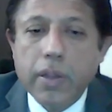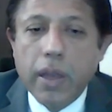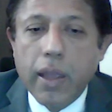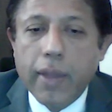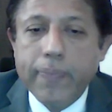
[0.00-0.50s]

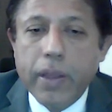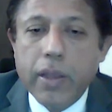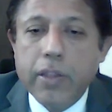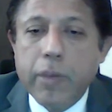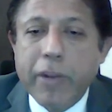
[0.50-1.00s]
and
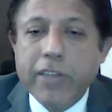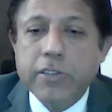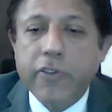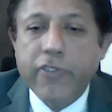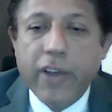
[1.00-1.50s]
in the
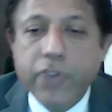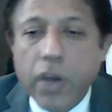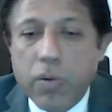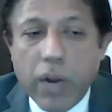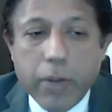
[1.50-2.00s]
presence of left
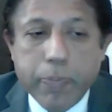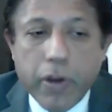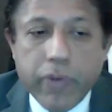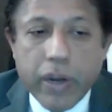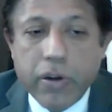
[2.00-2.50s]
or
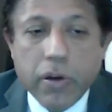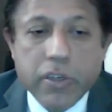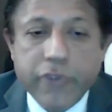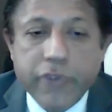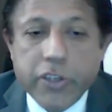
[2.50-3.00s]
right
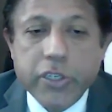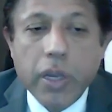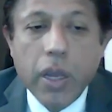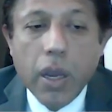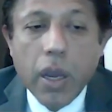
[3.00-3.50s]
ventricular
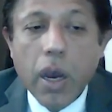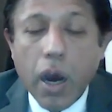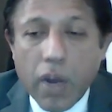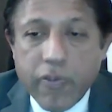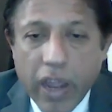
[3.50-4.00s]
dysfunction
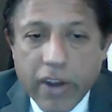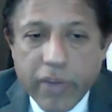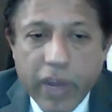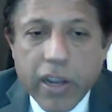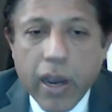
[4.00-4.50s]
are at
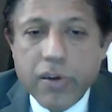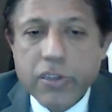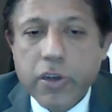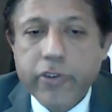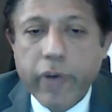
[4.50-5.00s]
a very high
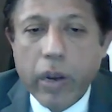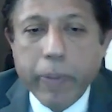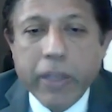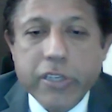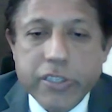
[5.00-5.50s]
risk of
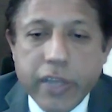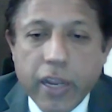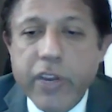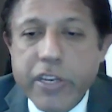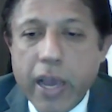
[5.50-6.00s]
developing
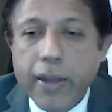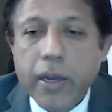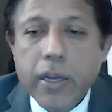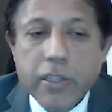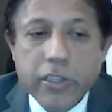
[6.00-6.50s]
sustained VTAC.